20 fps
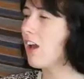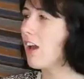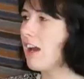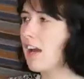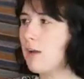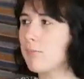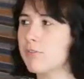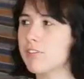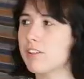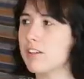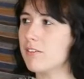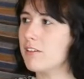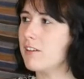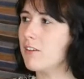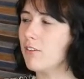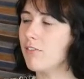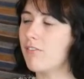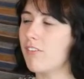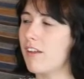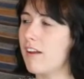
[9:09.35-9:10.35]
I absolutely
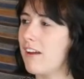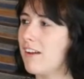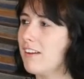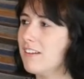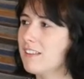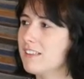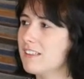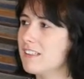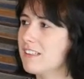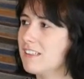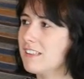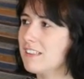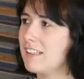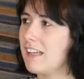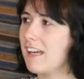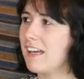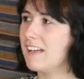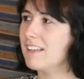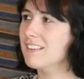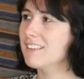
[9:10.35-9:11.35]
love that.
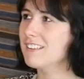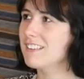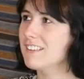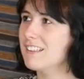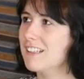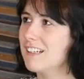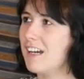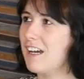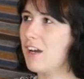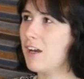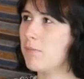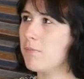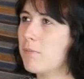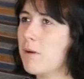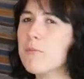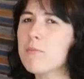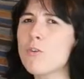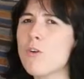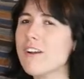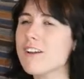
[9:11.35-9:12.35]
Yeah.
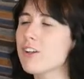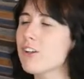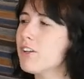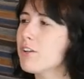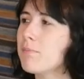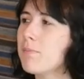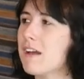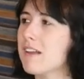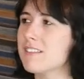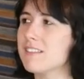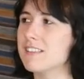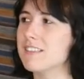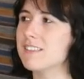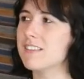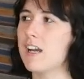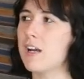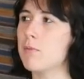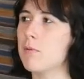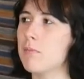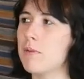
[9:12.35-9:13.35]
But I'm quite good at passing the
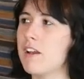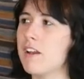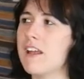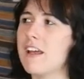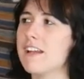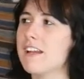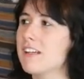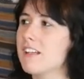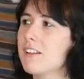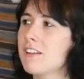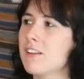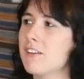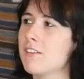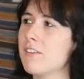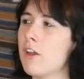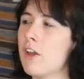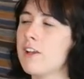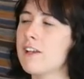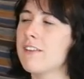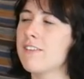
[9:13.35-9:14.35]
time on my, like
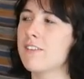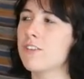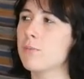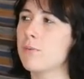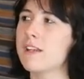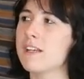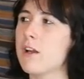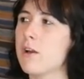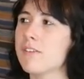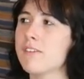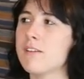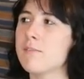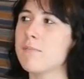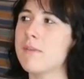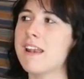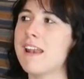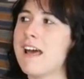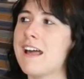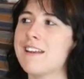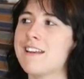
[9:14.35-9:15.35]
earlier this week I was in
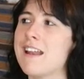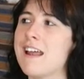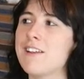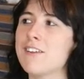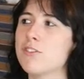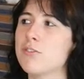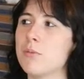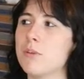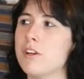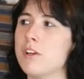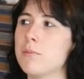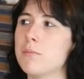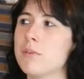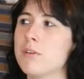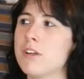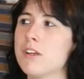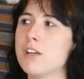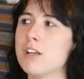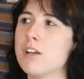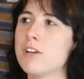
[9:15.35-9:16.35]
Milan and Antwerp
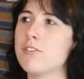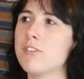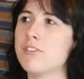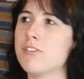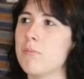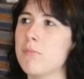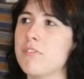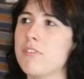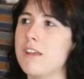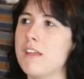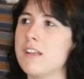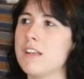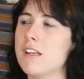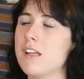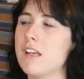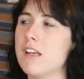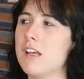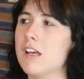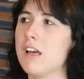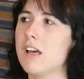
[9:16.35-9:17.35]
for something.
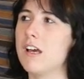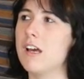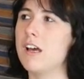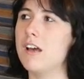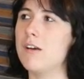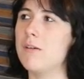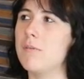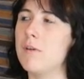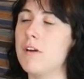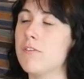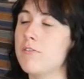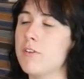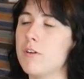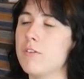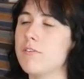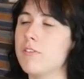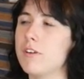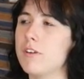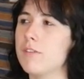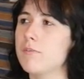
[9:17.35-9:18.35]

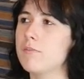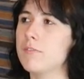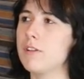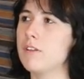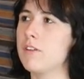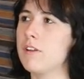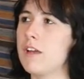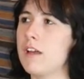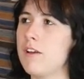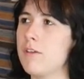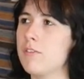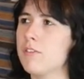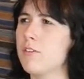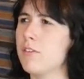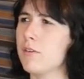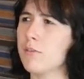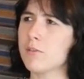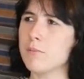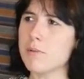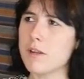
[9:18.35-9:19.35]
Sorry,
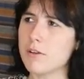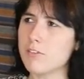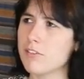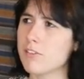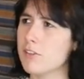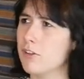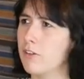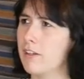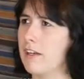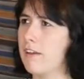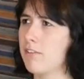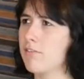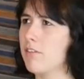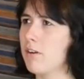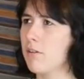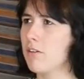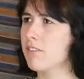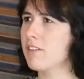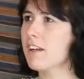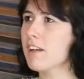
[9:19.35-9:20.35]
there's a bloke just looking
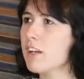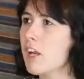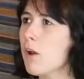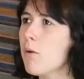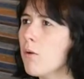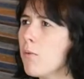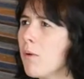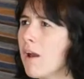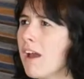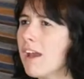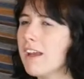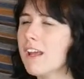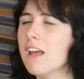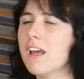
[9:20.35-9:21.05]
through. I was like, go away.